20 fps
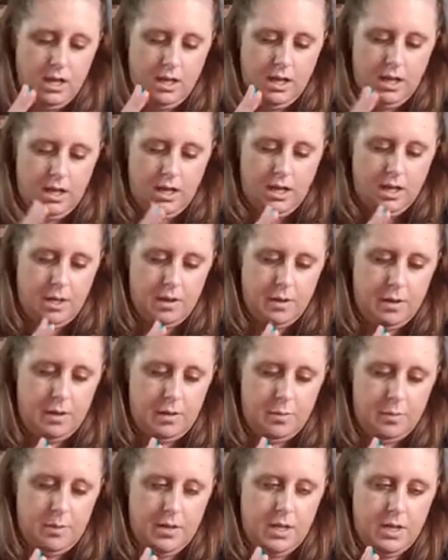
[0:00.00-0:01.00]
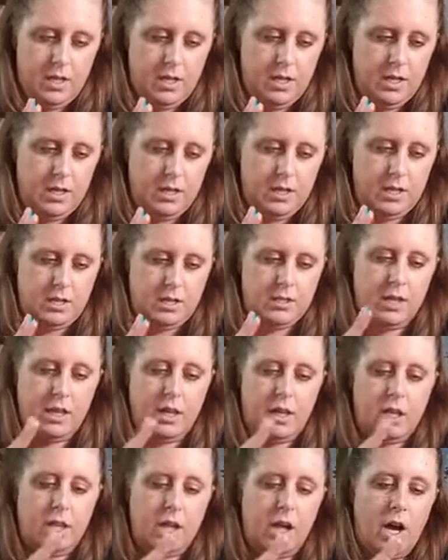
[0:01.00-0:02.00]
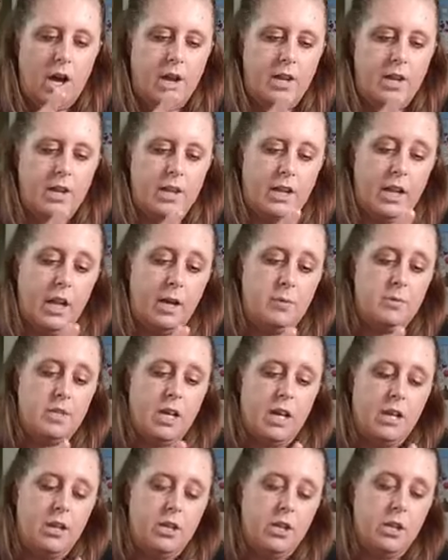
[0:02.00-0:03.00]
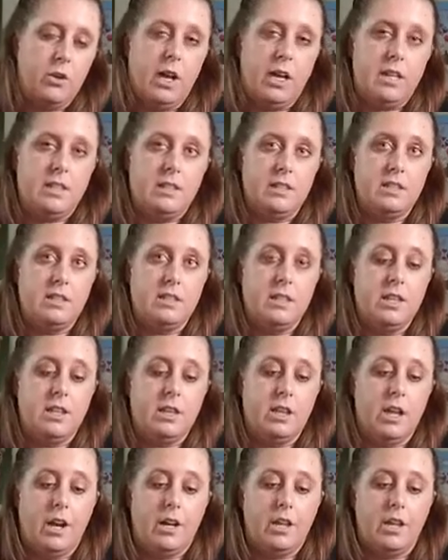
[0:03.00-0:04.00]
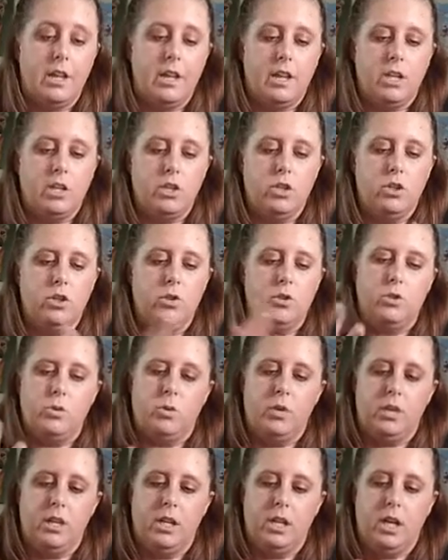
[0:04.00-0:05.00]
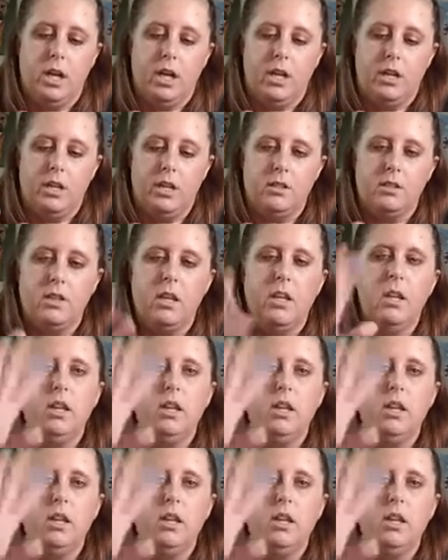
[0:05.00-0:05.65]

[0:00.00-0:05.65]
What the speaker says: There's a lot of I'm telling you guys, it's a lot of the neutrally colors.